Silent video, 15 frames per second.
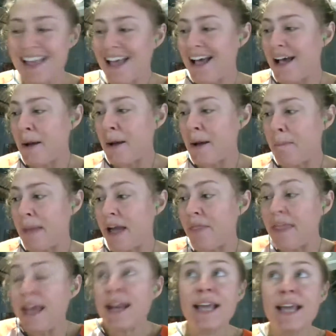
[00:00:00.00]
And
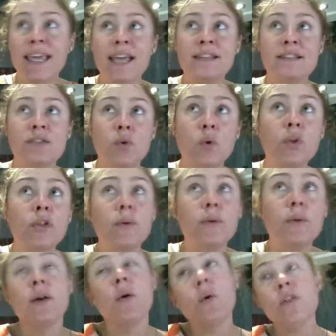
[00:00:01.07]
then I guess all
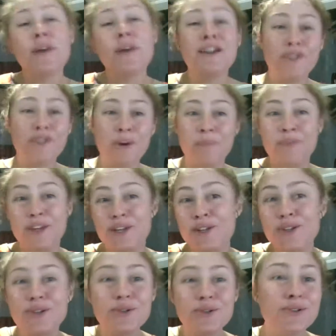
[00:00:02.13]
the way from the
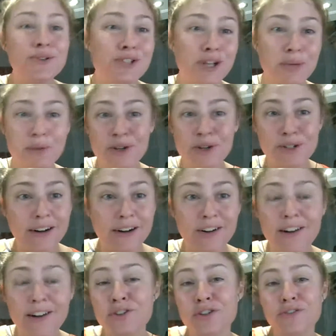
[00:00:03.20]
huge commercial
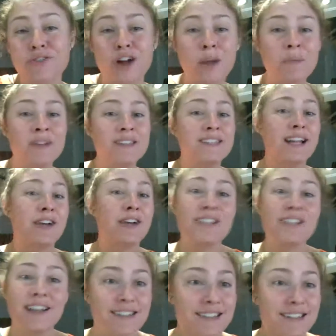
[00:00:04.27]
agricultural farmers down
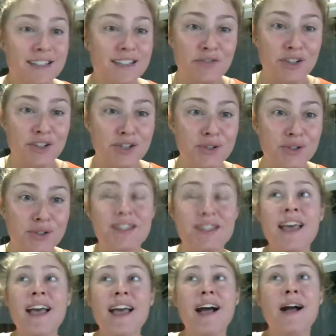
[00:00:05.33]
to us as individuals,
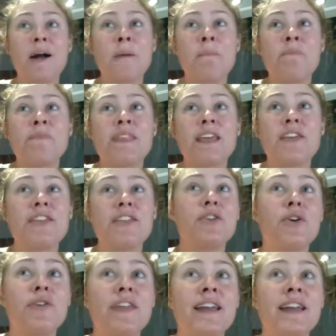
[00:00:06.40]

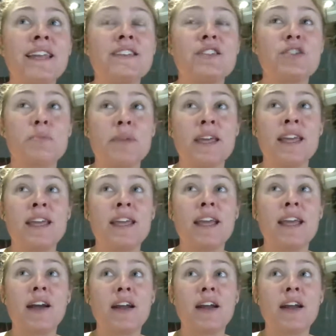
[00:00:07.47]
there needs to be
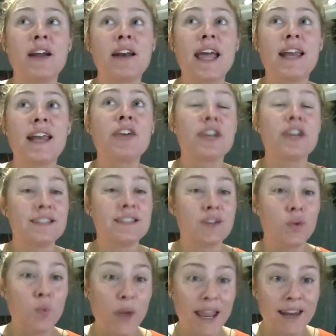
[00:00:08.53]
an
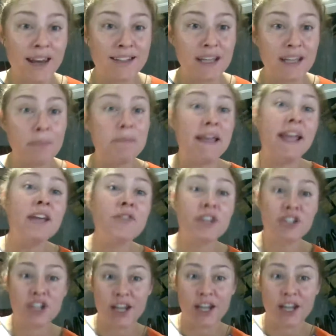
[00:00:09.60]
increased awareness and
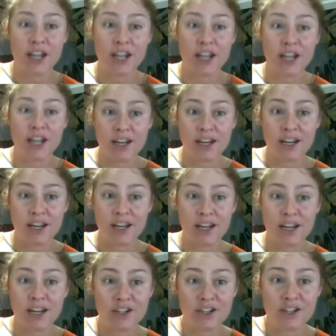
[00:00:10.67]
behavior change,
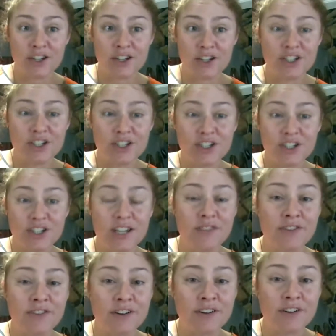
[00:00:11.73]

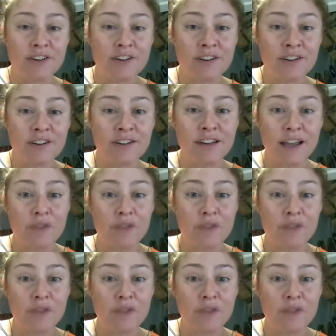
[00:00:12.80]
even